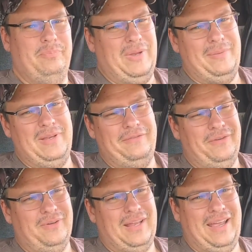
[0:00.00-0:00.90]
Maybe if you
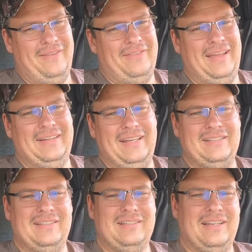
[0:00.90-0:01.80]
don't have that,
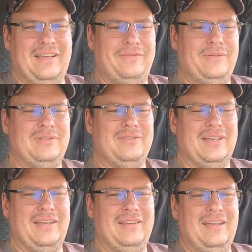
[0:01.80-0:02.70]
nieces and nephews.
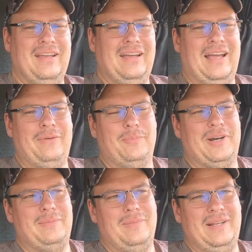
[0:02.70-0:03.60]
Okay, I will
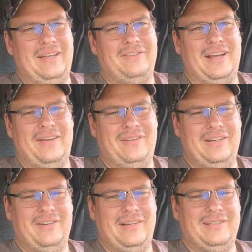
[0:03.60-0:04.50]
probably never have any
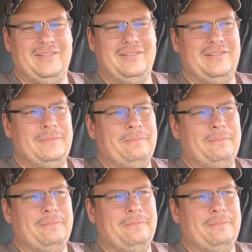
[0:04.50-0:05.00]
grandchildren.